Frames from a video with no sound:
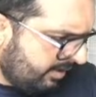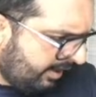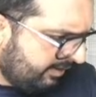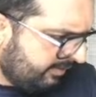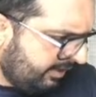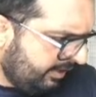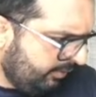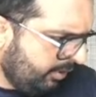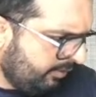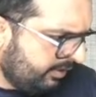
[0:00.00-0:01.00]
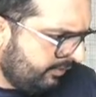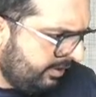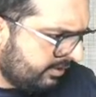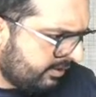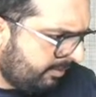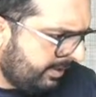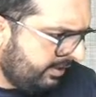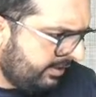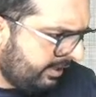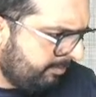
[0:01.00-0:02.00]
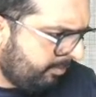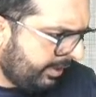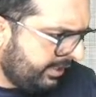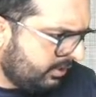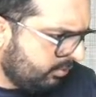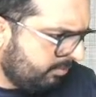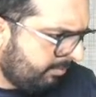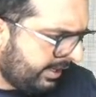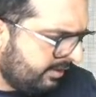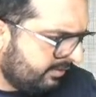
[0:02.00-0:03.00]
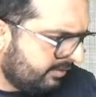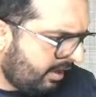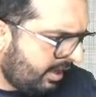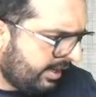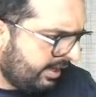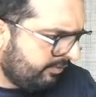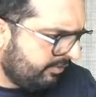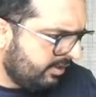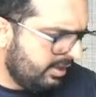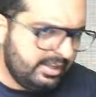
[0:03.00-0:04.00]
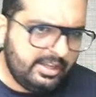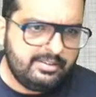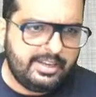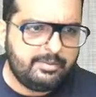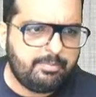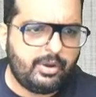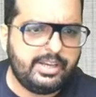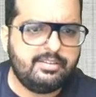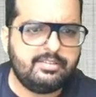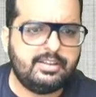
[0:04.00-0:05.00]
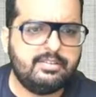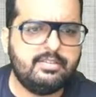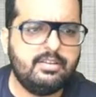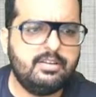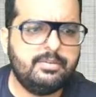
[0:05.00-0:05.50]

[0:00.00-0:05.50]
Ansari, you have given a comment 10.2 minus RF is 8.6.